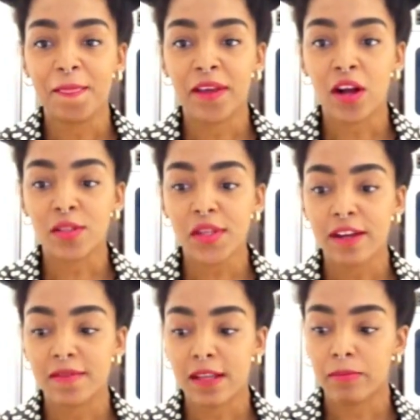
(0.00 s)
They also
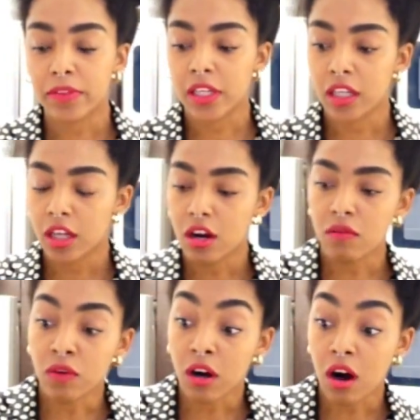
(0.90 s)
have something
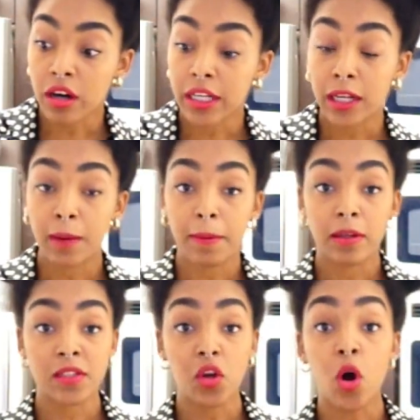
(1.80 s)
regarding,
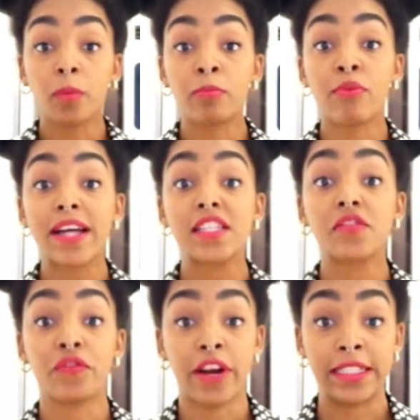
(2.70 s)
it's called breast
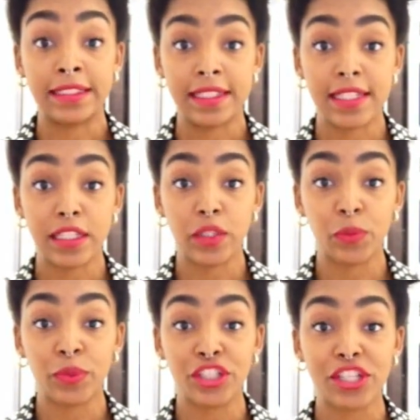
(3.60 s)
friend tea,
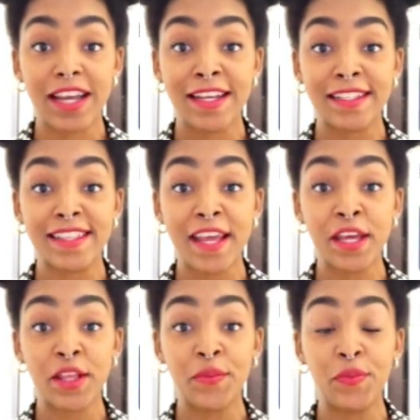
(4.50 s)
which aids
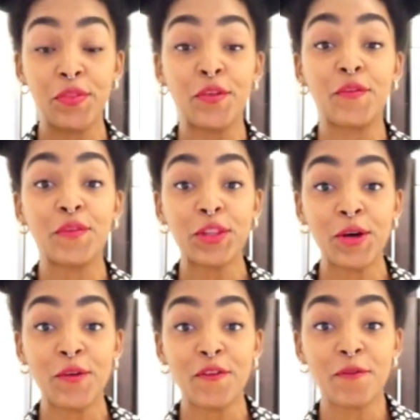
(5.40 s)
in the
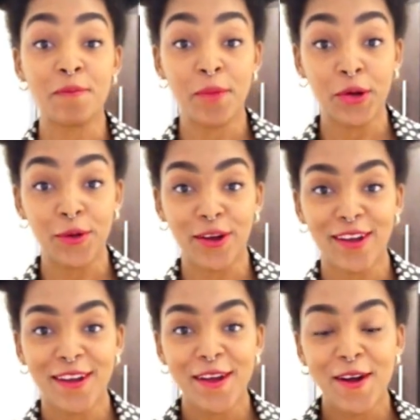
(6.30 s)
flow of milk
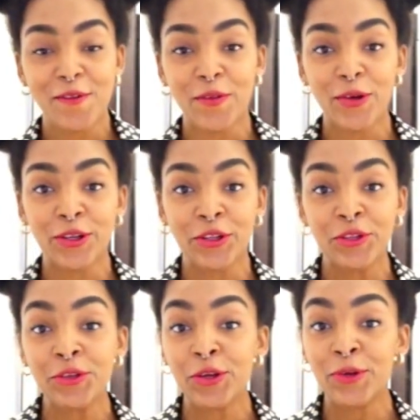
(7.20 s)
for
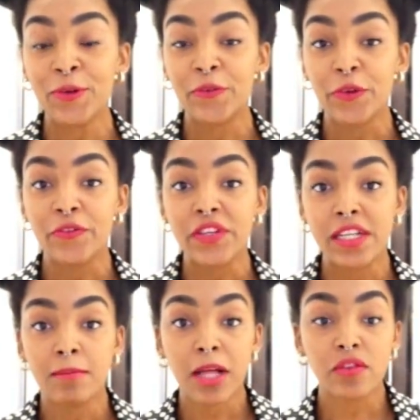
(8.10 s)

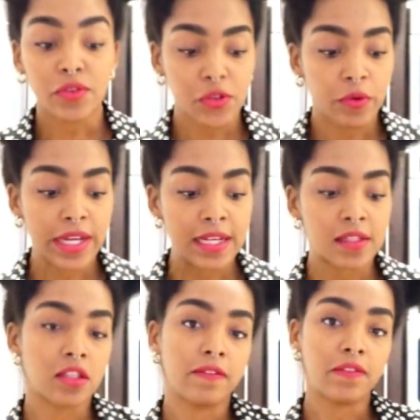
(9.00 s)
feeding mothers. So aids
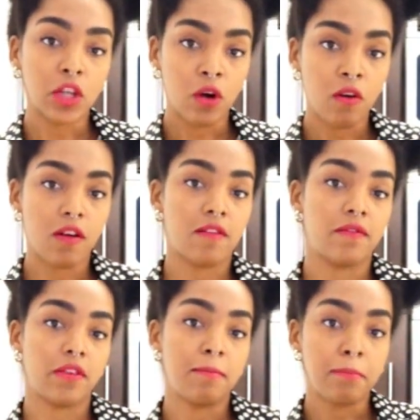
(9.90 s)
in the flow
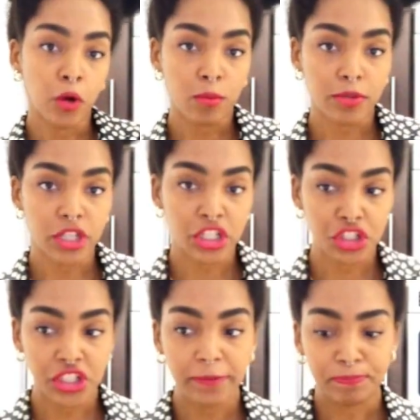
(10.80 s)
of milk
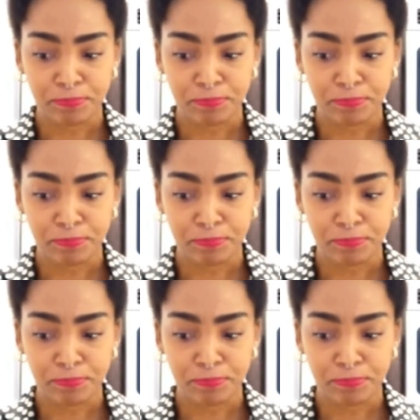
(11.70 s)
production.